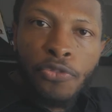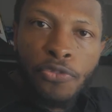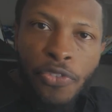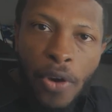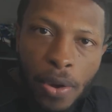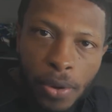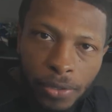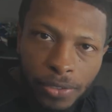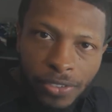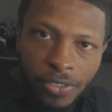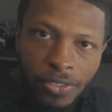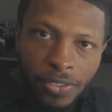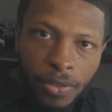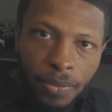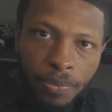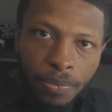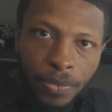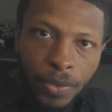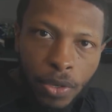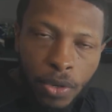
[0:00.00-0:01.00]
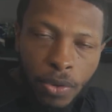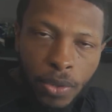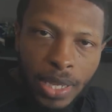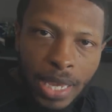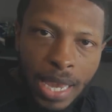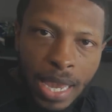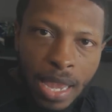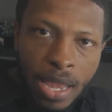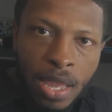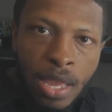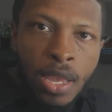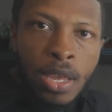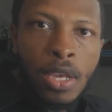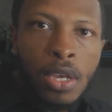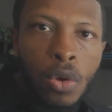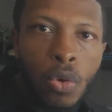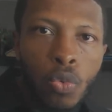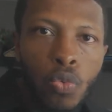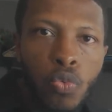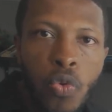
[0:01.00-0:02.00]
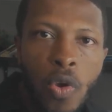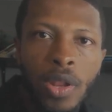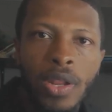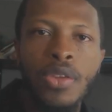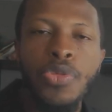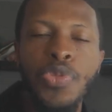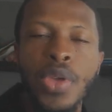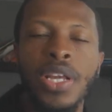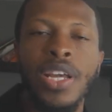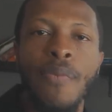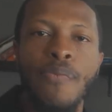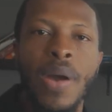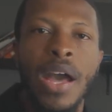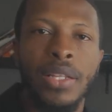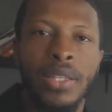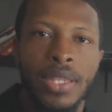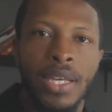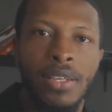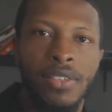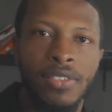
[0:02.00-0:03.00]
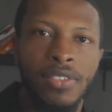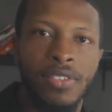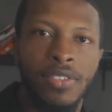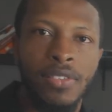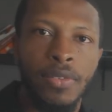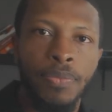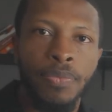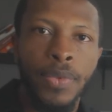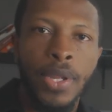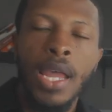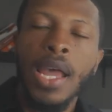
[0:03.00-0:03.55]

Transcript: first. Okay? Really think about this.